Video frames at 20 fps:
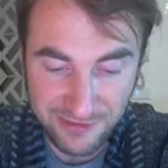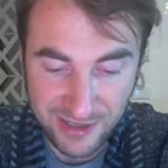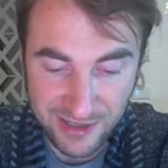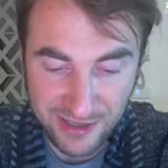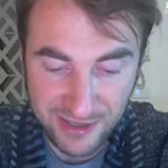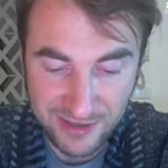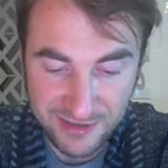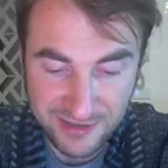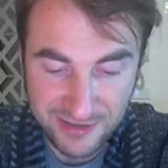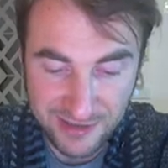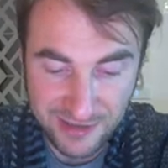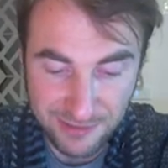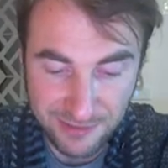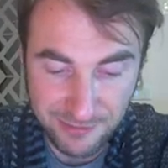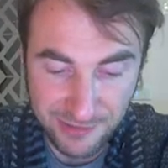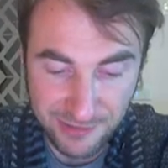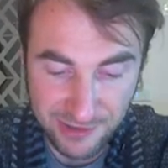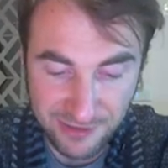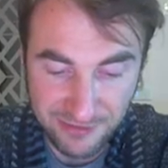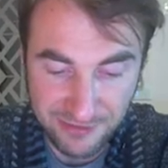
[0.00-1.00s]
X
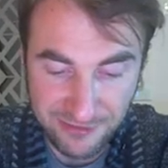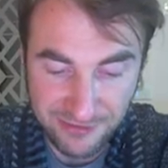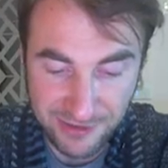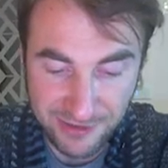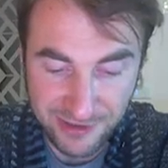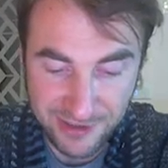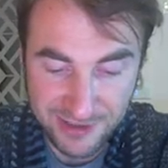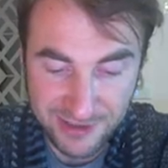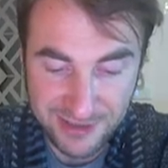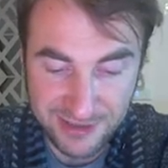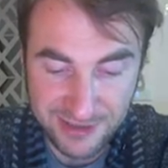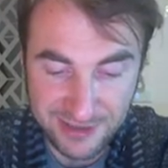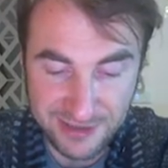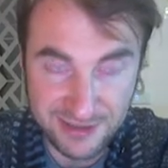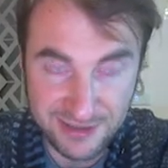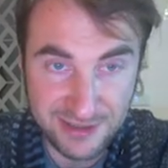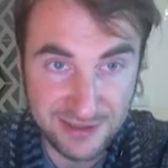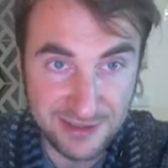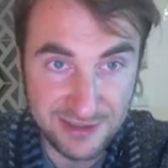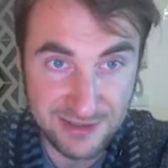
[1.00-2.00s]
number of
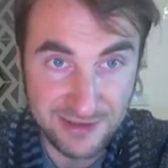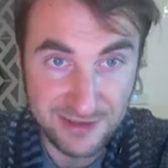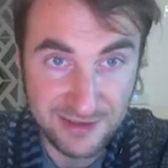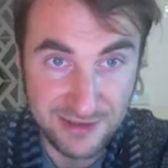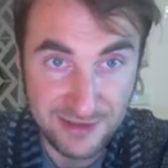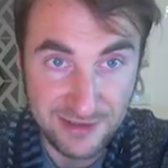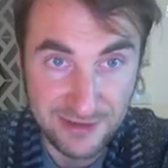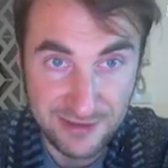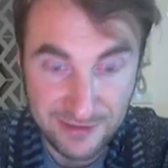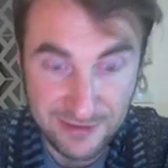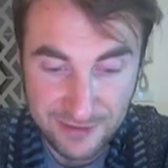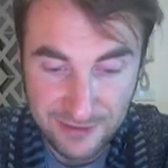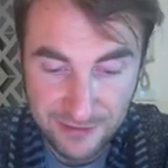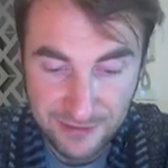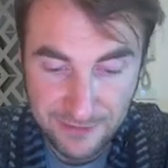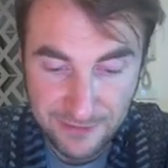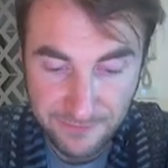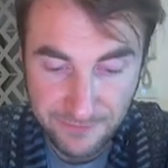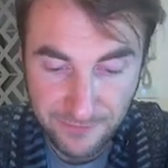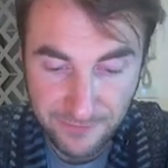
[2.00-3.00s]
foxes
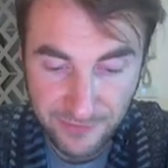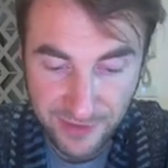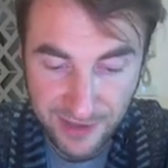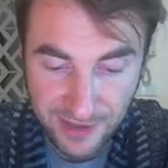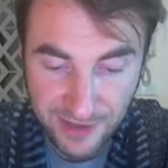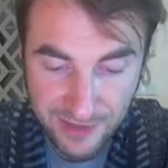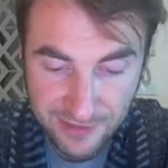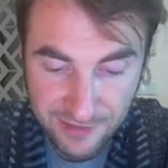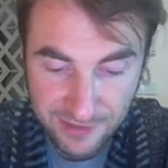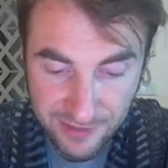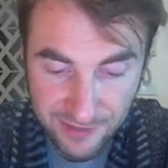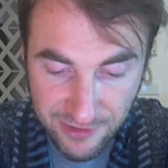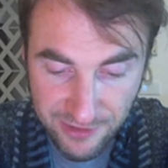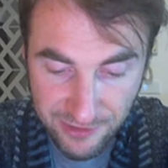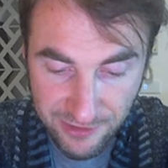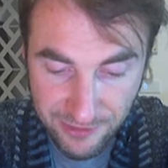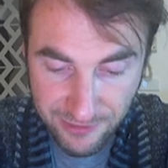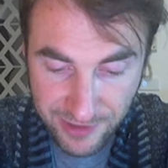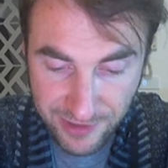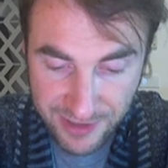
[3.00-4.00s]
at our
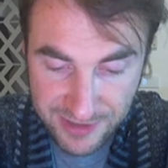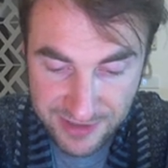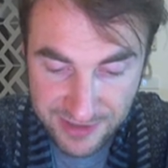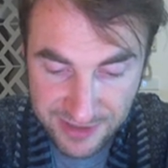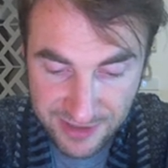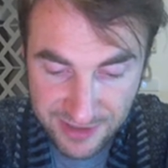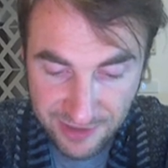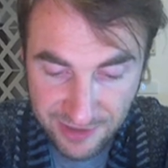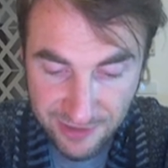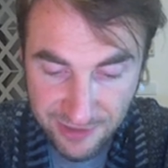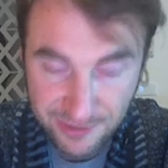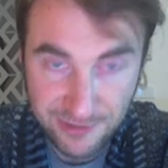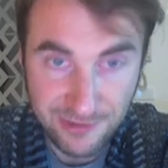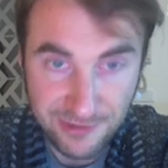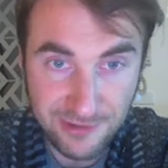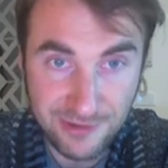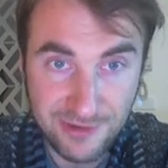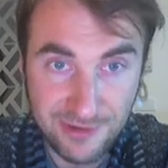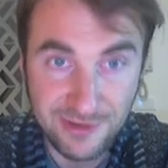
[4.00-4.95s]
rescue.